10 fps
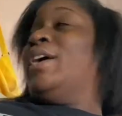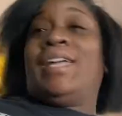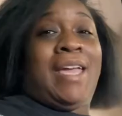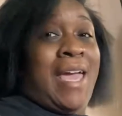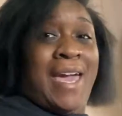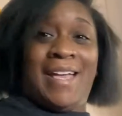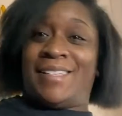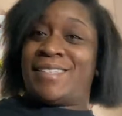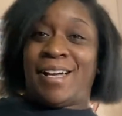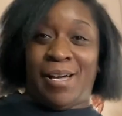it
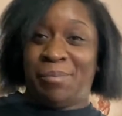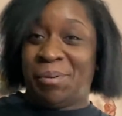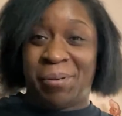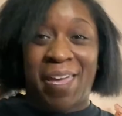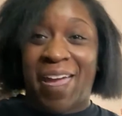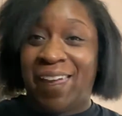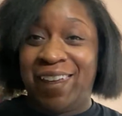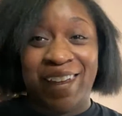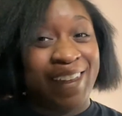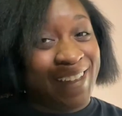adds up,
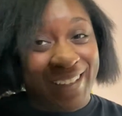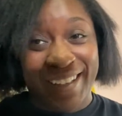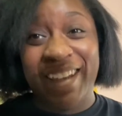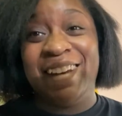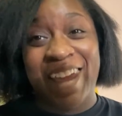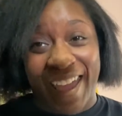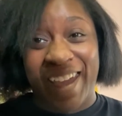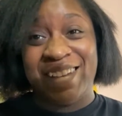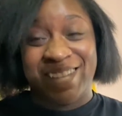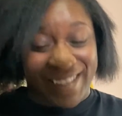okay? It
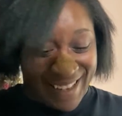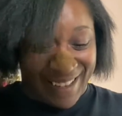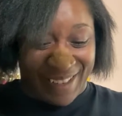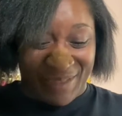adds up.